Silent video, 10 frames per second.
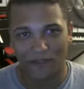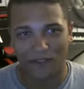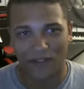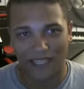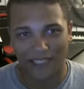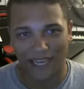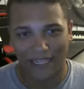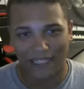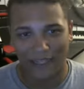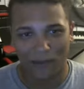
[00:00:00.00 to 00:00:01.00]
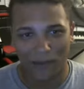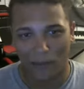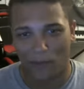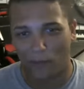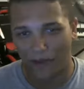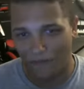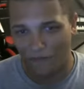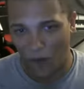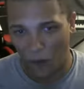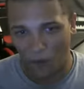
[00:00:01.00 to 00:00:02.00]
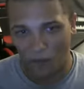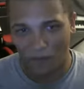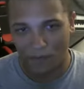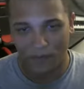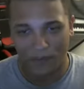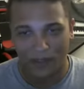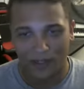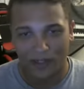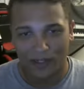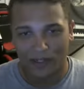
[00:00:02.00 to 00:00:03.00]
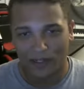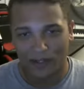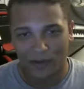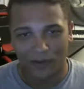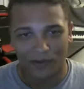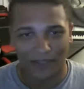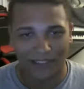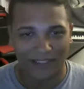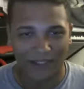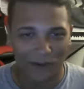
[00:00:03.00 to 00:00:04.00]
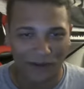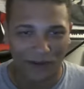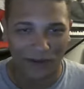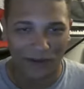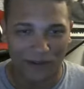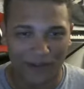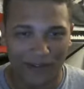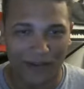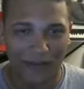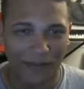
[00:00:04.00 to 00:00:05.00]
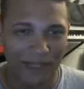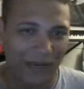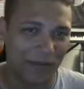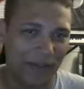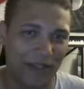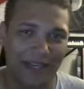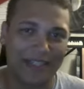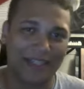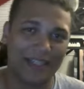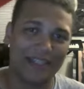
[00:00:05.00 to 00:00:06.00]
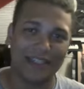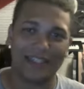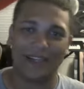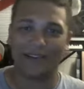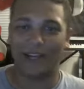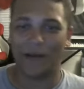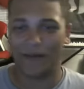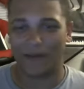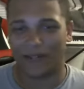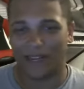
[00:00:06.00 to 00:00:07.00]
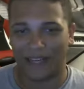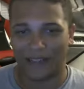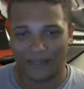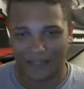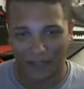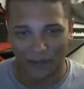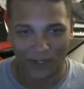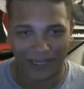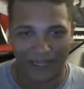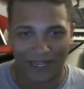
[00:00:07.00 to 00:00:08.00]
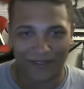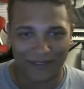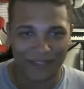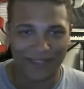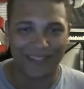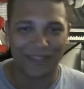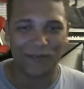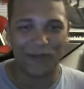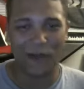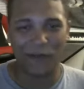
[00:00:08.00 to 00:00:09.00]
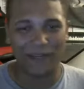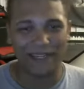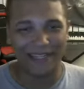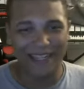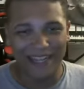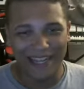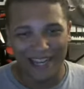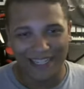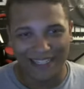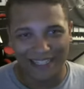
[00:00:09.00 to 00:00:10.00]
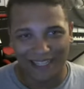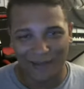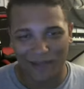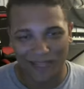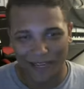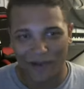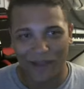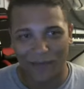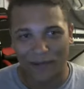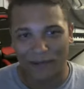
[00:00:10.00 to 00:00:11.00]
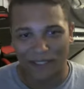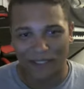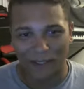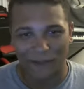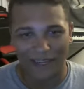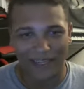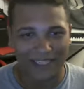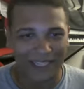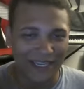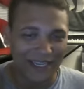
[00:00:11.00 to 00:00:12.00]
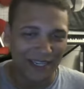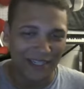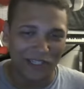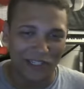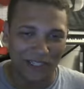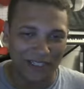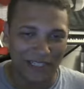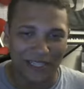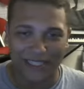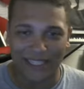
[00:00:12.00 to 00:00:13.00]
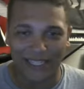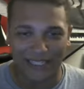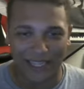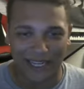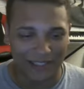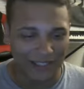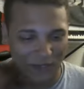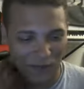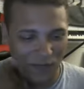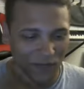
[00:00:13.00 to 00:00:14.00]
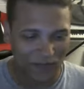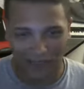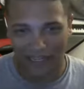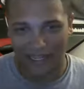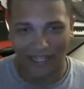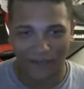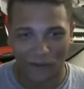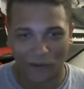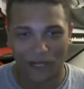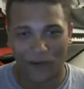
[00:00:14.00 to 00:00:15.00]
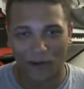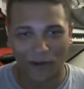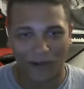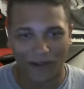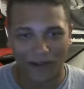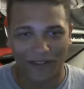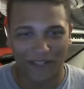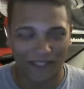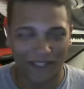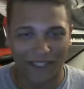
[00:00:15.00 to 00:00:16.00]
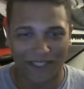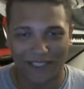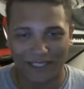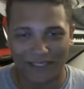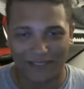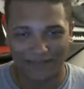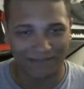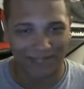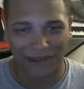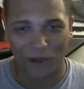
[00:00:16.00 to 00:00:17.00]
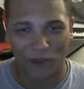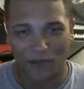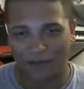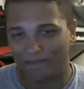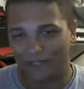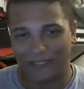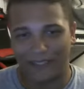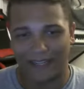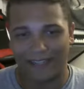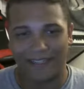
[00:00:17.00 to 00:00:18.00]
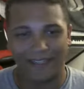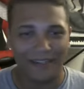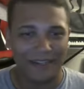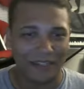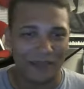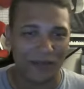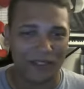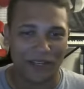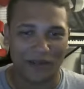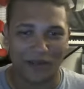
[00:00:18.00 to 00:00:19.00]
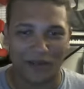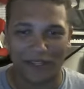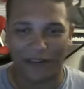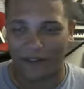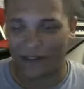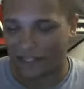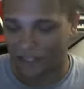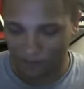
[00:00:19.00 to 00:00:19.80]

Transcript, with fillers: contacting the people by phone. So I do a call. I pick it up. The lady says, yes, how can I help you? And I tell her what I, I the help, help I need. And she, I'm like, can you add me to military fantasy? She does it in like 10 seconds. So I got the four day run around, and then she does it. I call them in 10 seconds. The book's on military fantasy.